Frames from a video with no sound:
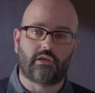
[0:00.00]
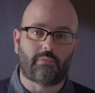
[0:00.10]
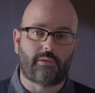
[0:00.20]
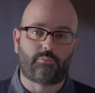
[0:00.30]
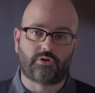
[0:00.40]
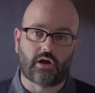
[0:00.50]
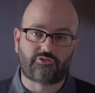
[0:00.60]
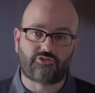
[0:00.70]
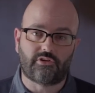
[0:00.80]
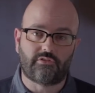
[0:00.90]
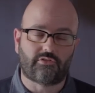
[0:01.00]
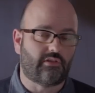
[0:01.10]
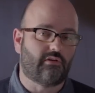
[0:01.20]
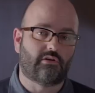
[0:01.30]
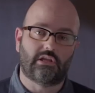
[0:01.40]
in my productions
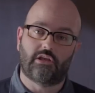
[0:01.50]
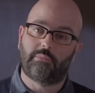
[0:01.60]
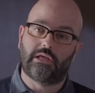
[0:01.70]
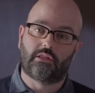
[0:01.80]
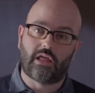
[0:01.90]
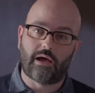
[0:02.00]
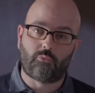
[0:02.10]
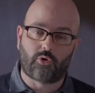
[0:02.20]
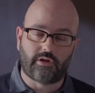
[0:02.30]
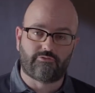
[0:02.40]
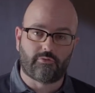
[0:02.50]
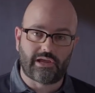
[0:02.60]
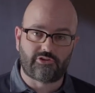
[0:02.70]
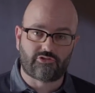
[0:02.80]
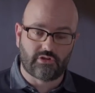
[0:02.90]
and they're gonna give me a lot more
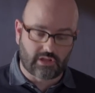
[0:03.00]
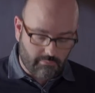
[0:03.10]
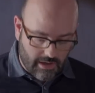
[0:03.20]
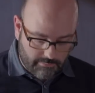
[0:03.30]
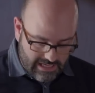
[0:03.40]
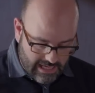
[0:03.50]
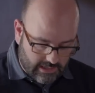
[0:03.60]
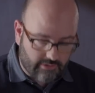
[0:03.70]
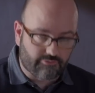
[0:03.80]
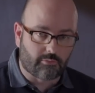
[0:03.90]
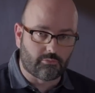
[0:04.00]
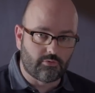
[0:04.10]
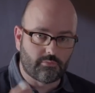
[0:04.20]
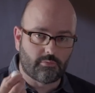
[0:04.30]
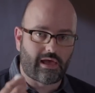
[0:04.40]
information than I might be getting from
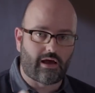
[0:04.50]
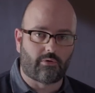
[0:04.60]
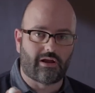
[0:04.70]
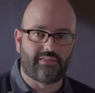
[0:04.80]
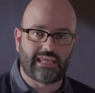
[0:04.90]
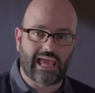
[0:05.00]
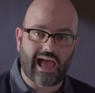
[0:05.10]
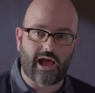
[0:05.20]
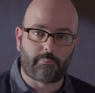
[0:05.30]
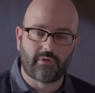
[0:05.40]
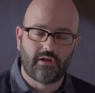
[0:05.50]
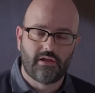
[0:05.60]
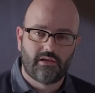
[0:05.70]
Lumu Power and the app,